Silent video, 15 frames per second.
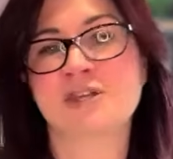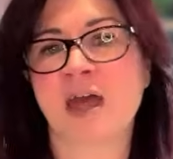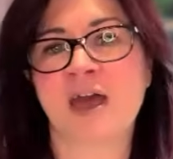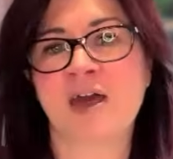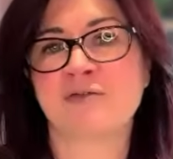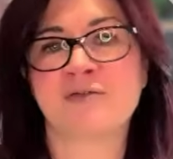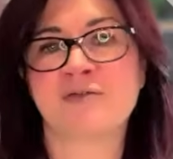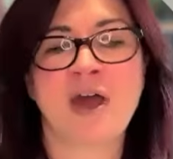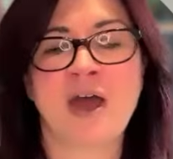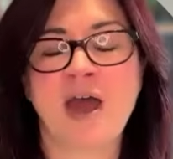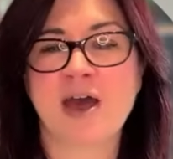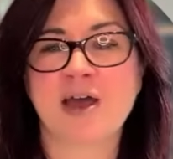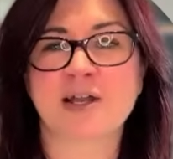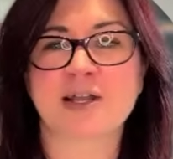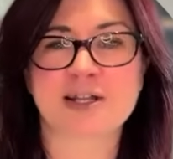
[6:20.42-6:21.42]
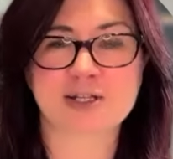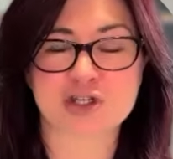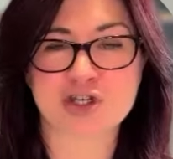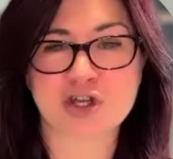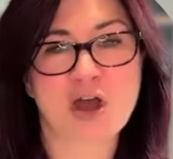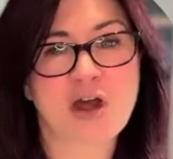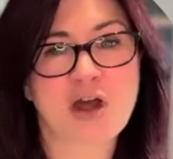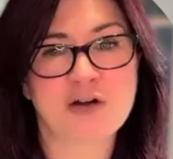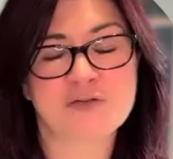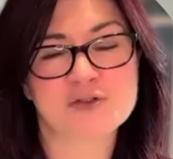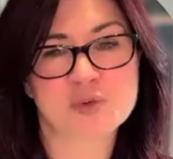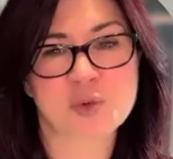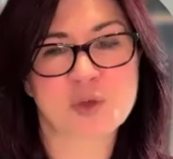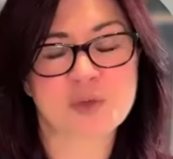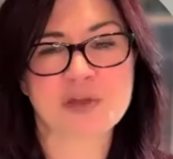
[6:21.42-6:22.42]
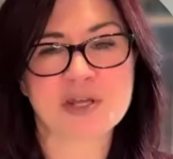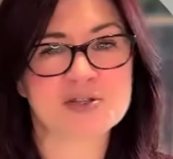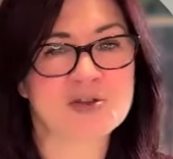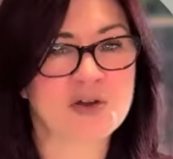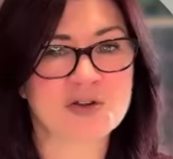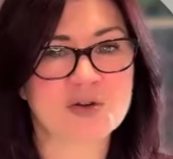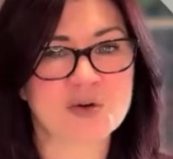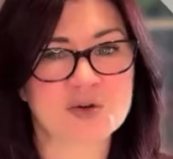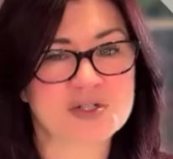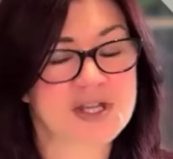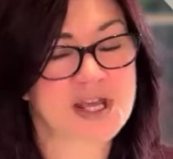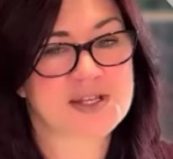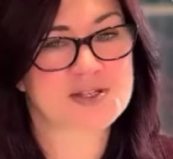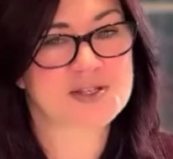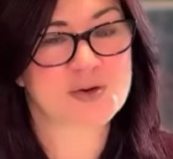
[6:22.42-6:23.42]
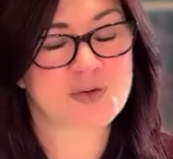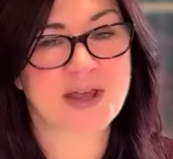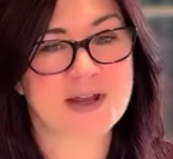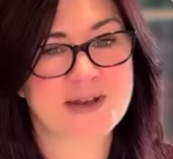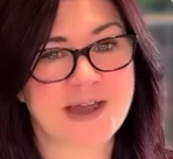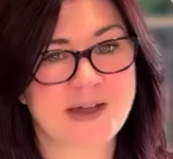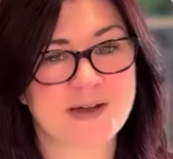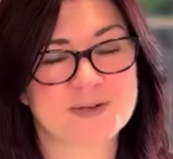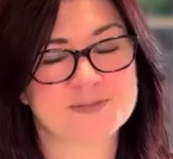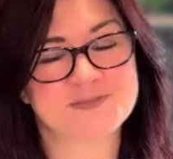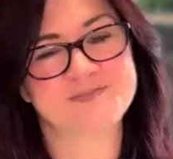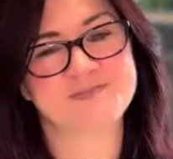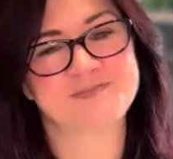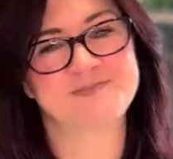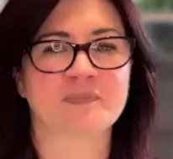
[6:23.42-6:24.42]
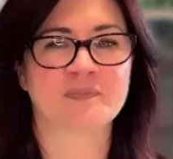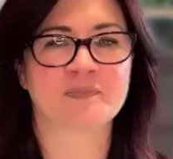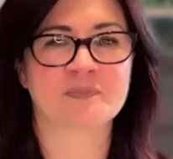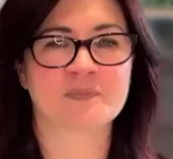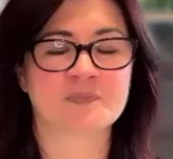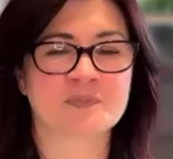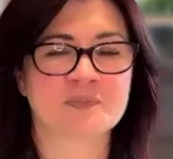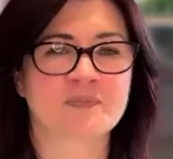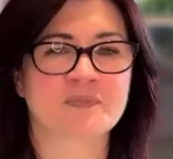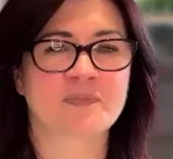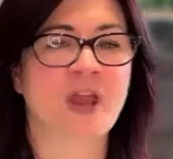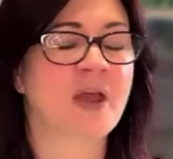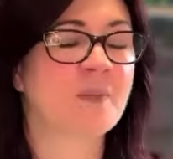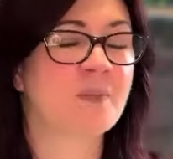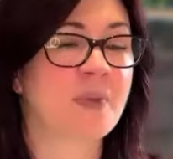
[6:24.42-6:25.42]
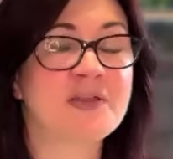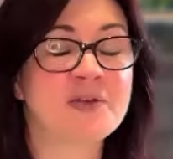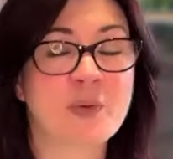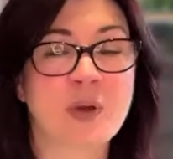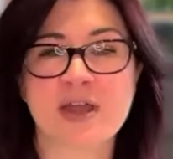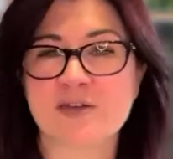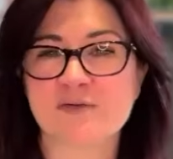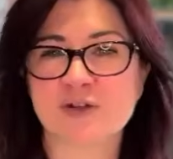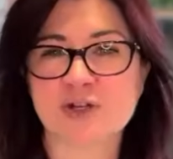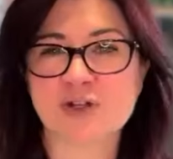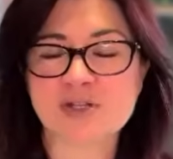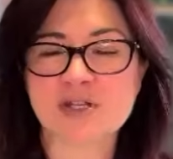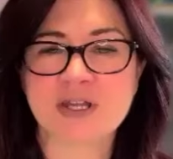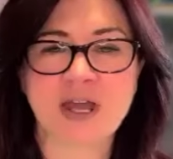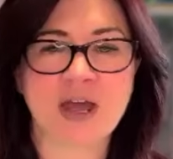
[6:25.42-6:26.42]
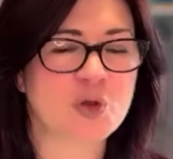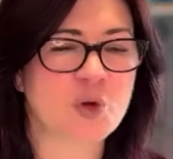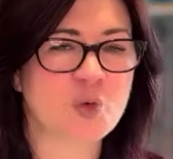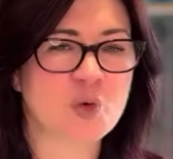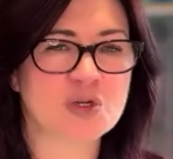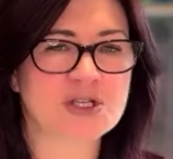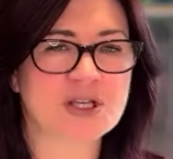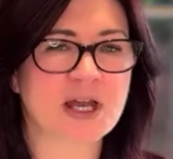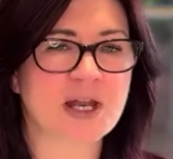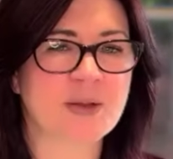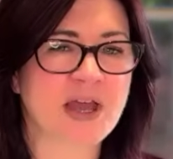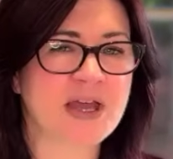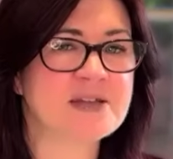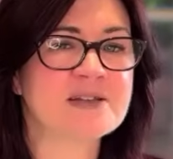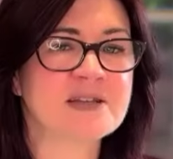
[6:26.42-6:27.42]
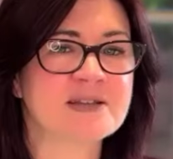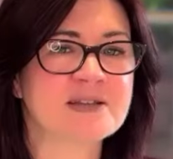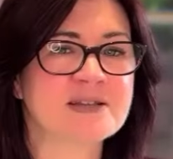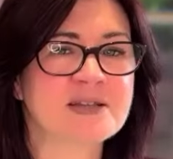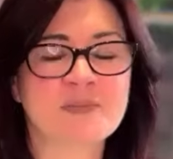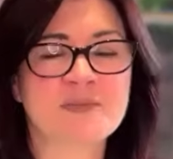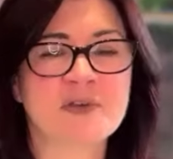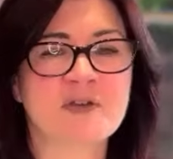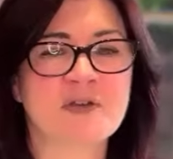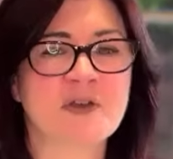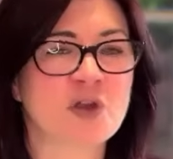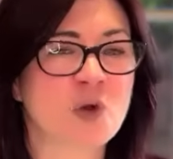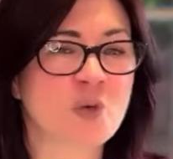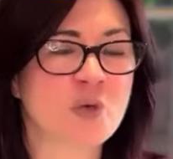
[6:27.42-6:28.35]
to have a little jar of sweet peas on your desk right now. By the way, if loosening up your watercolor painting is something that you're